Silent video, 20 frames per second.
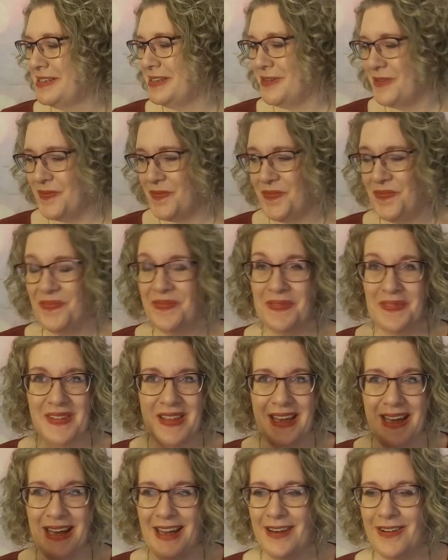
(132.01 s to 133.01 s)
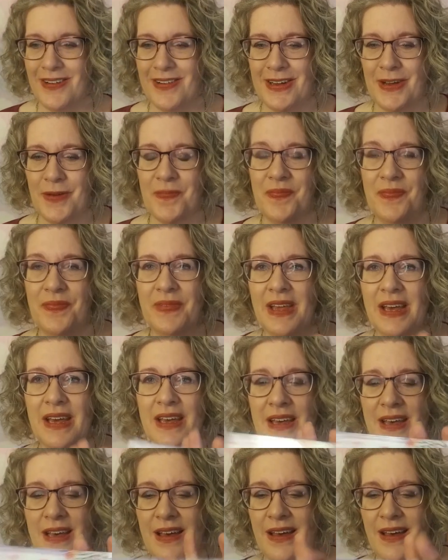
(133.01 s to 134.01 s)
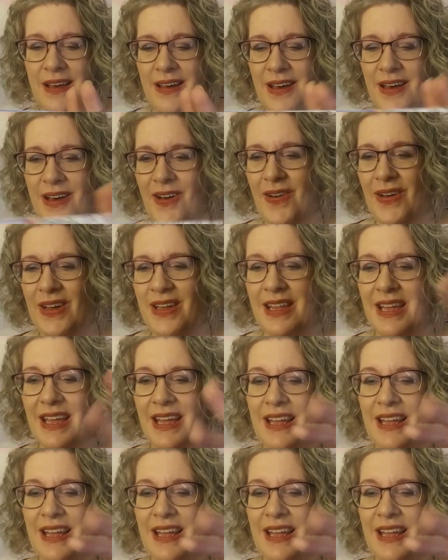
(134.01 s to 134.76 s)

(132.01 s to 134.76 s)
so I don't know. Oh, uh,